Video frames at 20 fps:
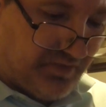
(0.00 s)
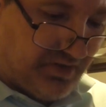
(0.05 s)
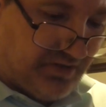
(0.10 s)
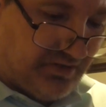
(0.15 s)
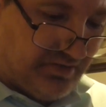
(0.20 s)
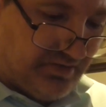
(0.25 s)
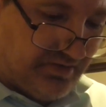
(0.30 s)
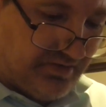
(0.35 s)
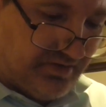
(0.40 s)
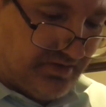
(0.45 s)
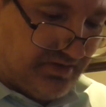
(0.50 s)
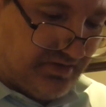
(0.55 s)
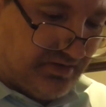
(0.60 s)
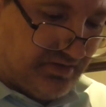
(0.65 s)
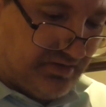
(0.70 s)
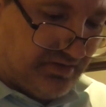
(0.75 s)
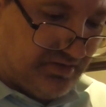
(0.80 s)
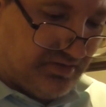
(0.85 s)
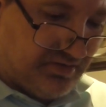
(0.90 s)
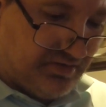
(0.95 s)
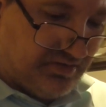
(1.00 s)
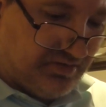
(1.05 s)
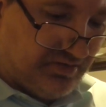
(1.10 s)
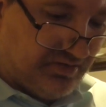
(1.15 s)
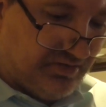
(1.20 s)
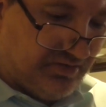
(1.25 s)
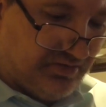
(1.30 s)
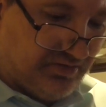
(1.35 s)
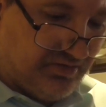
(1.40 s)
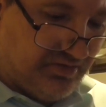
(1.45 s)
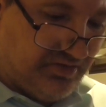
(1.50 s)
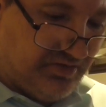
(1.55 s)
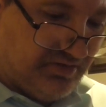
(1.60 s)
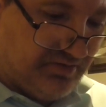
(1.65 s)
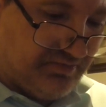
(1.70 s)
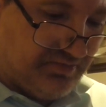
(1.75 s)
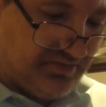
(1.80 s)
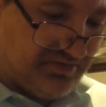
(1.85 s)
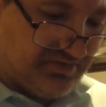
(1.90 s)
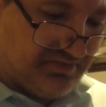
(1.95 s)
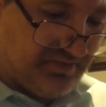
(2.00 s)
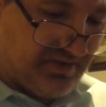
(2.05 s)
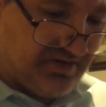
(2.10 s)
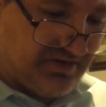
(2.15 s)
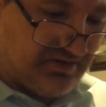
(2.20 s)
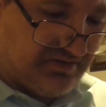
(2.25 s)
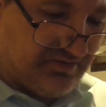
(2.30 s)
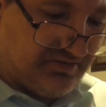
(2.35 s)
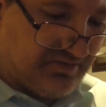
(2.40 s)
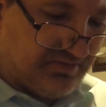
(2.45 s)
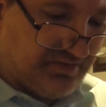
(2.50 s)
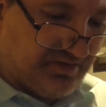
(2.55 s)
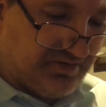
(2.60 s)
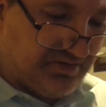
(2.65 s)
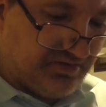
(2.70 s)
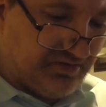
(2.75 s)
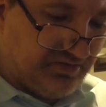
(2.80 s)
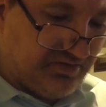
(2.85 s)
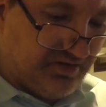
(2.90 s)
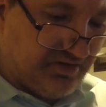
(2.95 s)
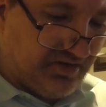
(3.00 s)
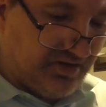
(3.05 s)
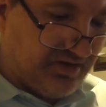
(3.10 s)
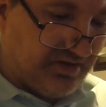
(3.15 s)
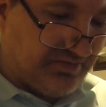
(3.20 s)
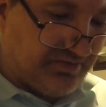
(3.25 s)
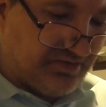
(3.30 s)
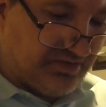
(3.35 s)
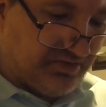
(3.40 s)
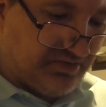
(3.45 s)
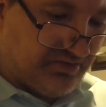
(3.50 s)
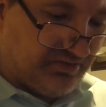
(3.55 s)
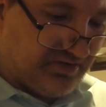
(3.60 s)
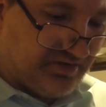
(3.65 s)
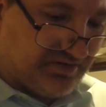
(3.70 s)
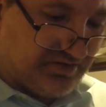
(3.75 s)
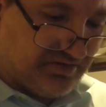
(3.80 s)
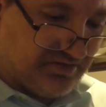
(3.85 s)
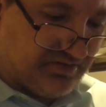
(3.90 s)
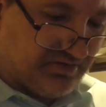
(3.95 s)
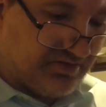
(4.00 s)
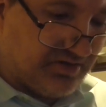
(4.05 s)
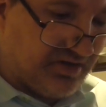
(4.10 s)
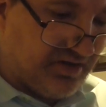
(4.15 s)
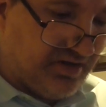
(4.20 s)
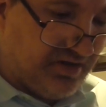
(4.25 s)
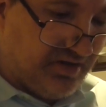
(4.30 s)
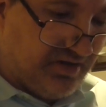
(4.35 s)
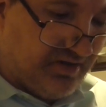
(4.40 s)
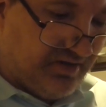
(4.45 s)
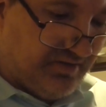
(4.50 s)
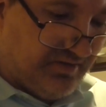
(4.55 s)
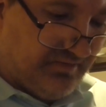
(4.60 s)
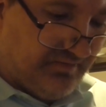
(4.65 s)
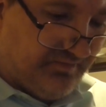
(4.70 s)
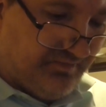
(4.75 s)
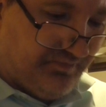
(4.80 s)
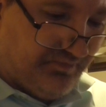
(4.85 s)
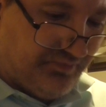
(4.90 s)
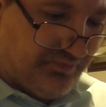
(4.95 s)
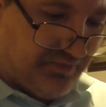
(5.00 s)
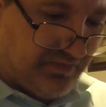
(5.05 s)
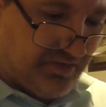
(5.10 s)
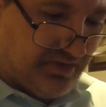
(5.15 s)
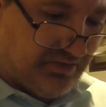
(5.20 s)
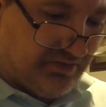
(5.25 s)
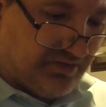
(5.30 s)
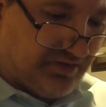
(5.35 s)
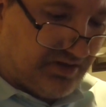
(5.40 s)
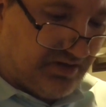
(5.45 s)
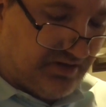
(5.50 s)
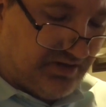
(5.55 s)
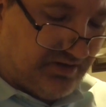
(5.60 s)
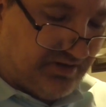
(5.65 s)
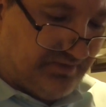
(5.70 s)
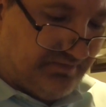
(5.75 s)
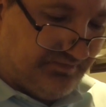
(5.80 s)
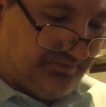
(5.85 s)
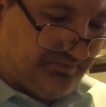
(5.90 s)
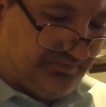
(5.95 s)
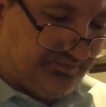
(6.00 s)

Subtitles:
Alright, they're in their perspectives, but they're in the opposite direction. Okay,